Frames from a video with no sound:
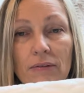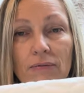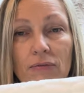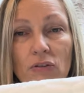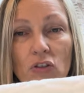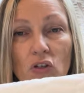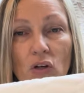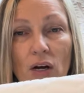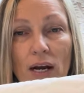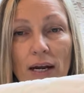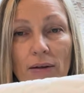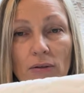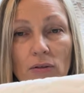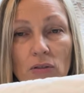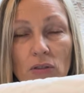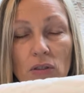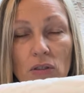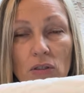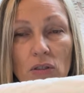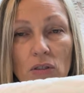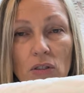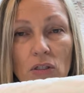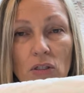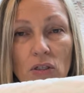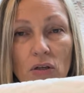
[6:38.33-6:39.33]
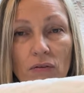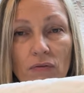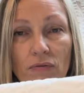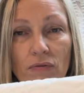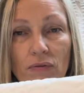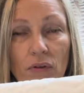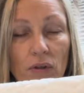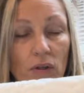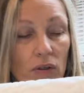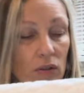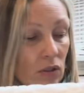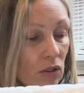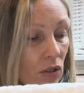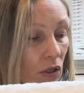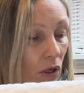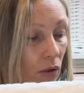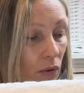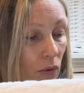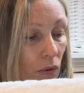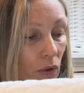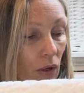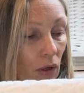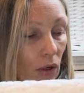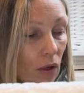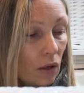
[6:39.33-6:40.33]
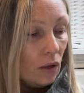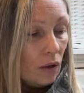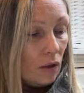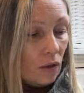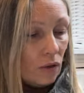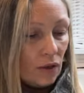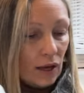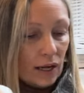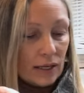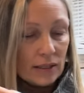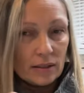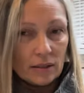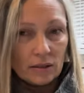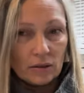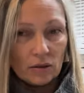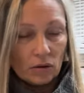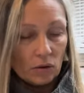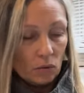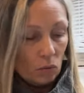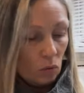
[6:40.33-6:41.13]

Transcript: trousers and stuff. So that's another